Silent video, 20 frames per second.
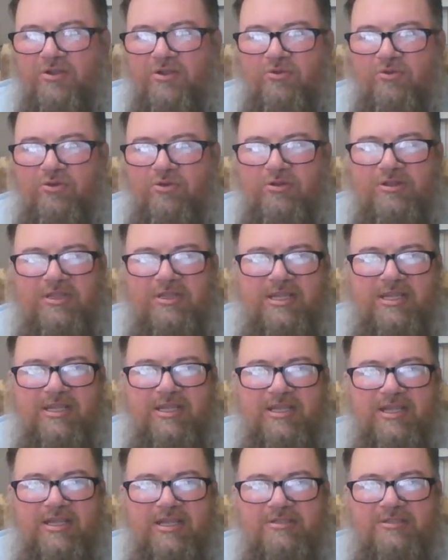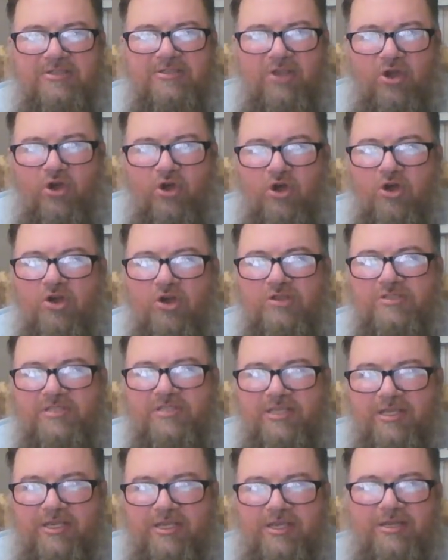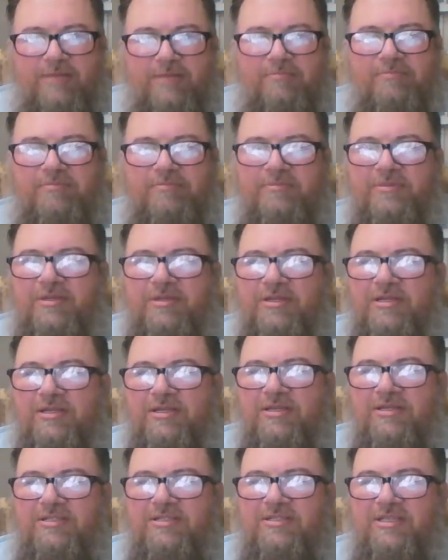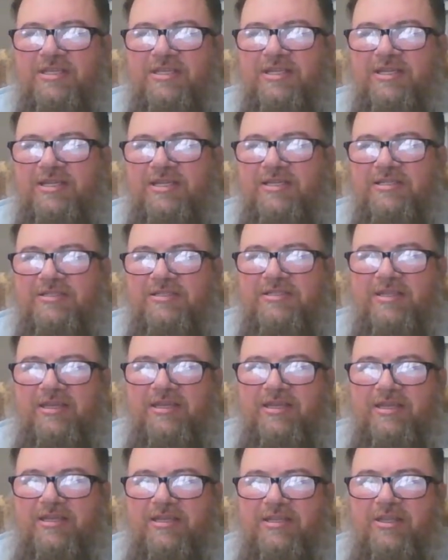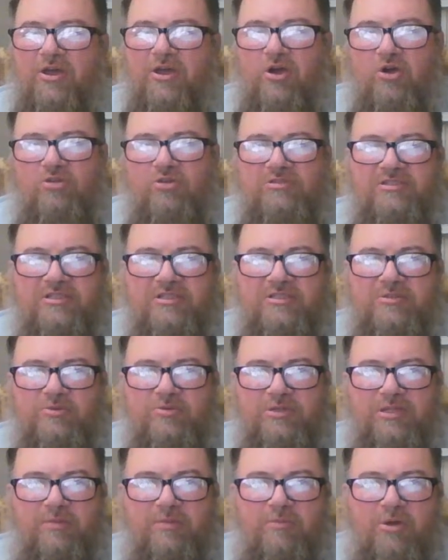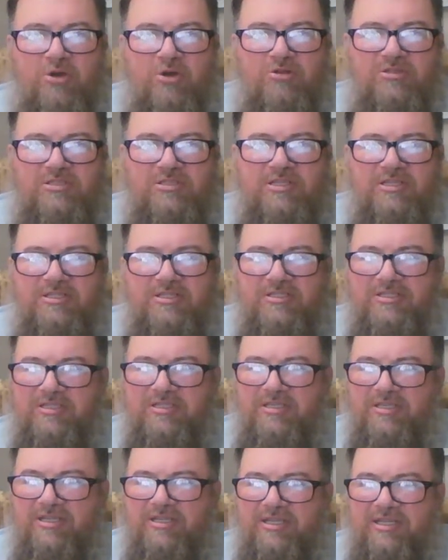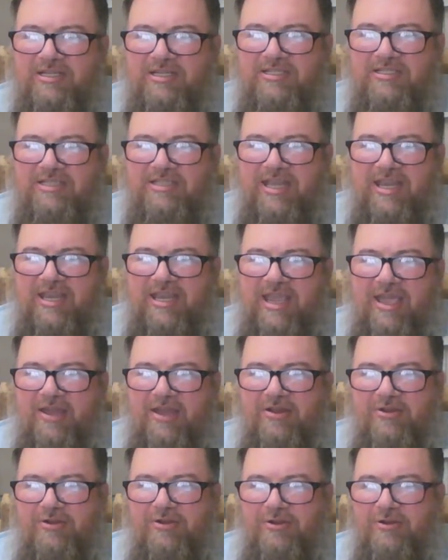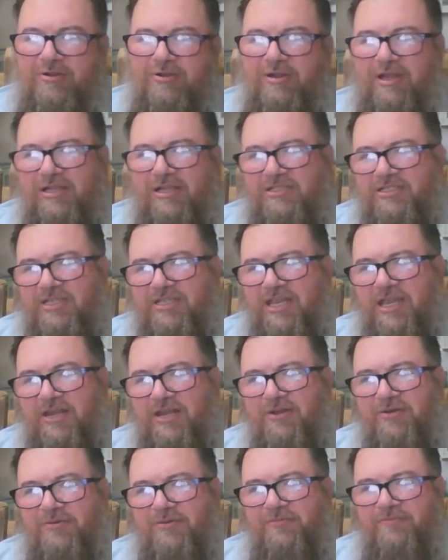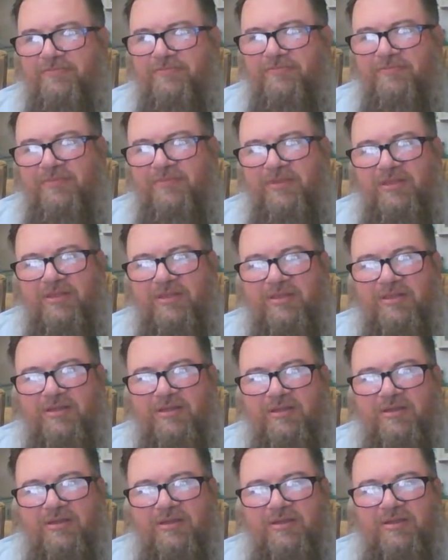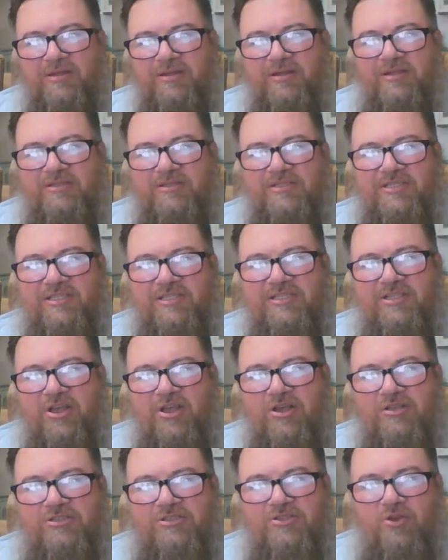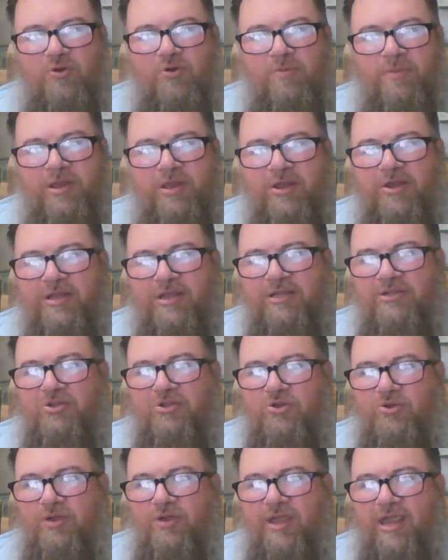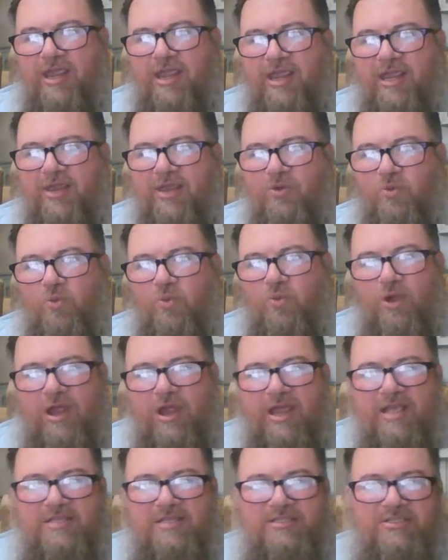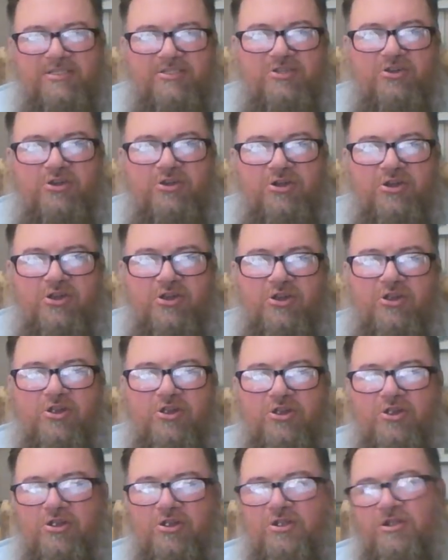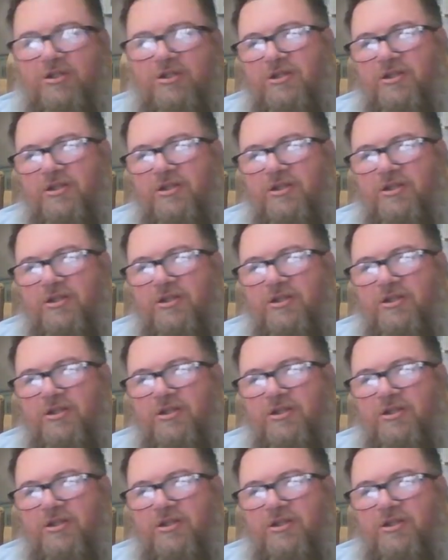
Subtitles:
Ruthie is awesome. She is the hostess with the mostest. Check out her channel. She's also married to a Westerner.